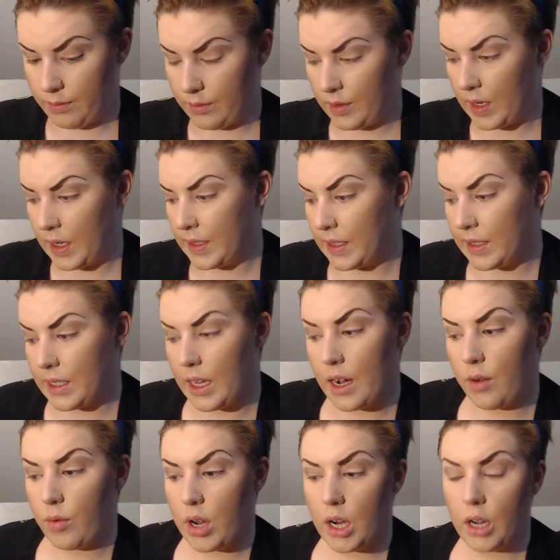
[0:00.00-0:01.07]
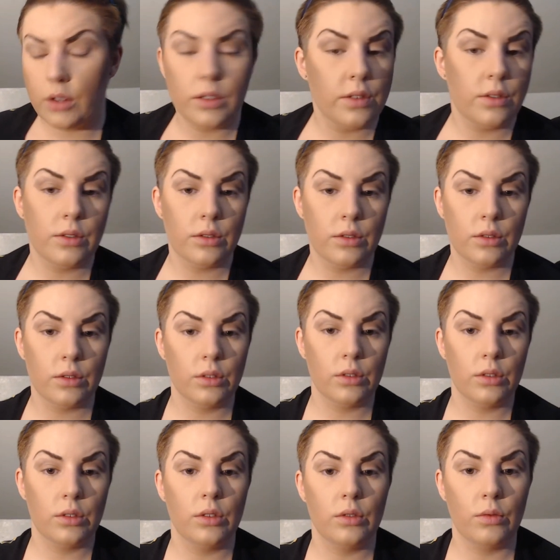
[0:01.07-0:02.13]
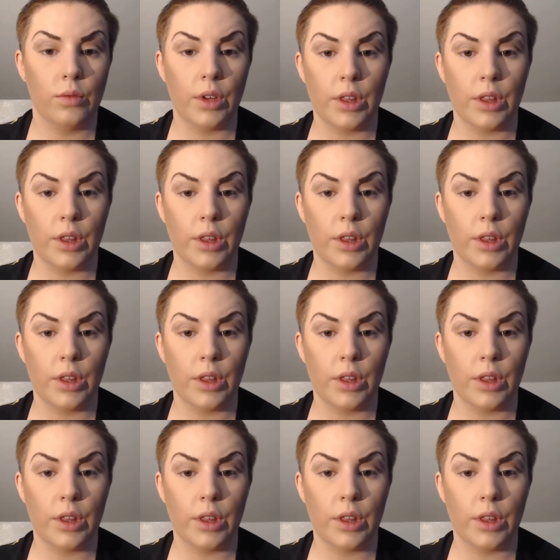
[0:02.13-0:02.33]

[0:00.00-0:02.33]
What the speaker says: as I said, I went out with